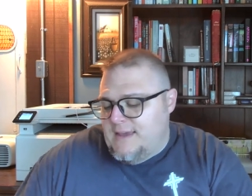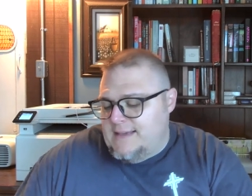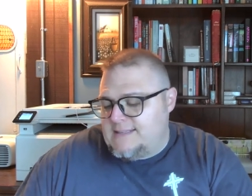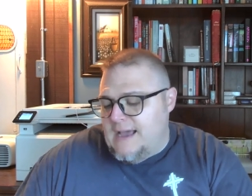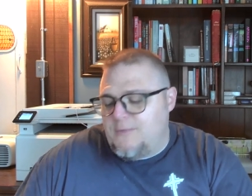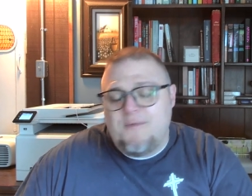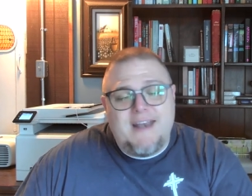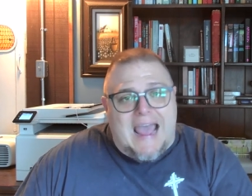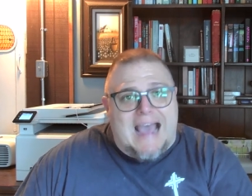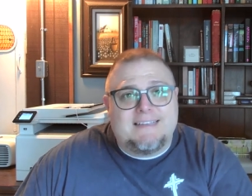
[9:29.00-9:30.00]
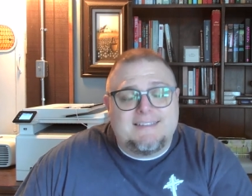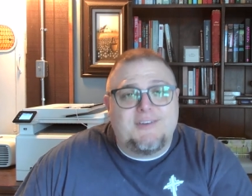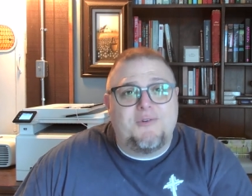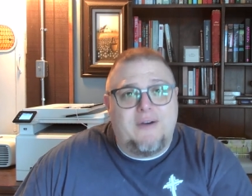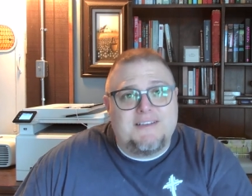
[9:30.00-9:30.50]
is that we would
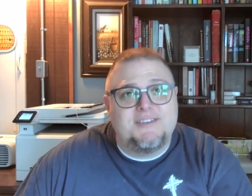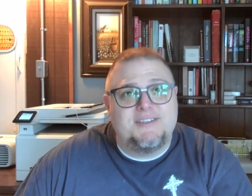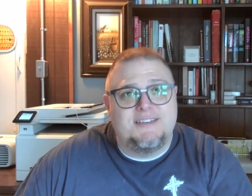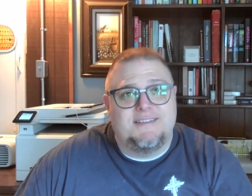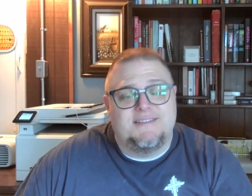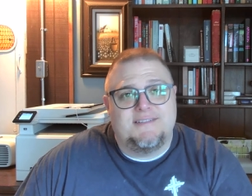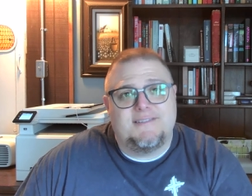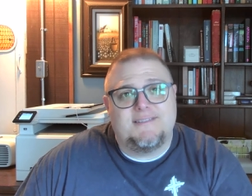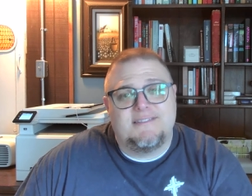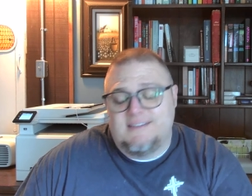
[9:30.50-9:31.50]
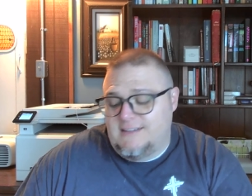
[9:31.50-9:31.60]
ask questions.